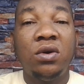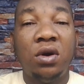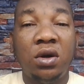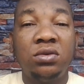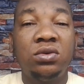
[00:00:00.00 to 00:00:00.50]

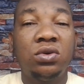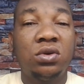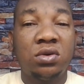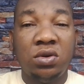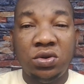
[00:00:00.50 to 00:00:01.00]
on
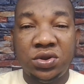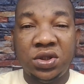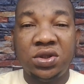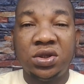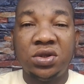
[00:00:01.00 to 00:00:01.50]

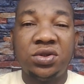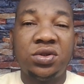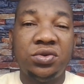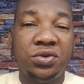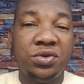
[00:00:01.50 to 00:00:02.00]
closing some
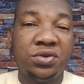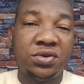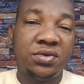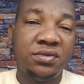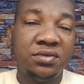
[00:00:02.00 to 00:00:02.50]

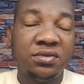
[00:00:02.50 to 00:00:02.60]
studios.